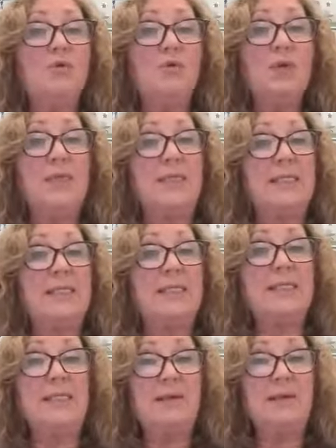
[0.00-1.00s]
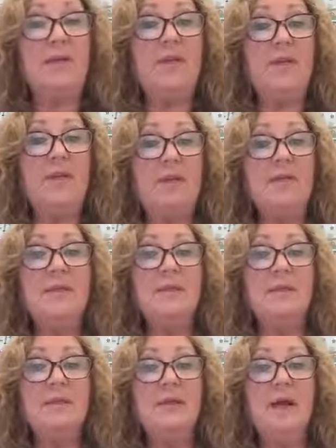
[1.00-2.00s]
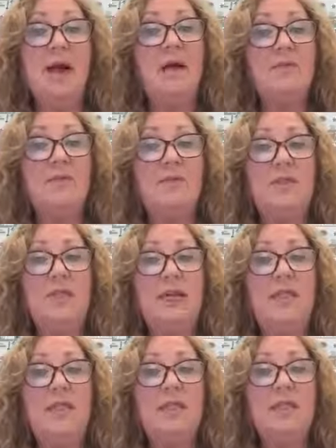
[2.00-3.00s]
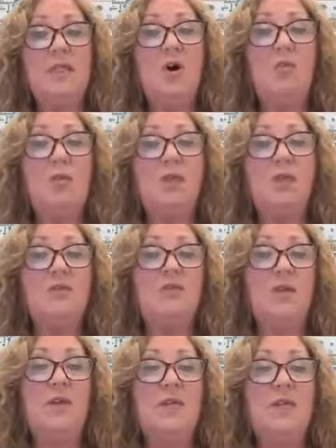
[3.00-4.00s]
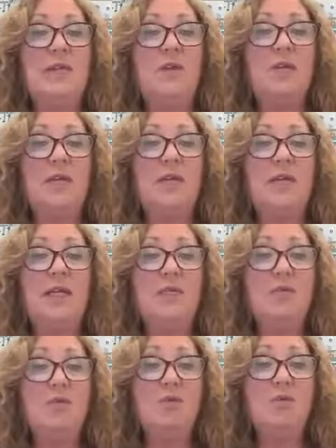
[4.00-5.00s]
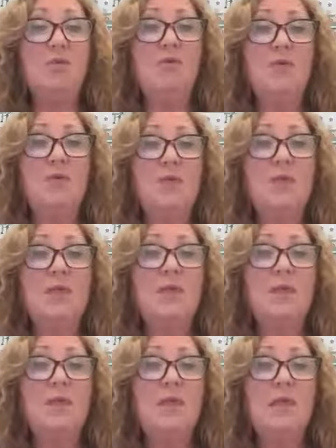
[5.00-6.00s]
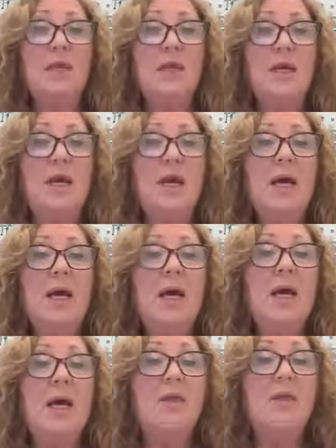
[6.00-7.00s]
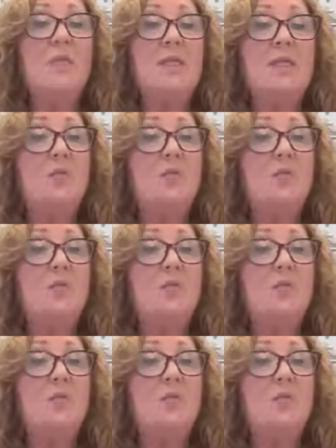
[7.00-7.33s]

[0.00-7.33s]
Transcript: for at least 7 years after the date on which the fee is calculated or reviewed. You must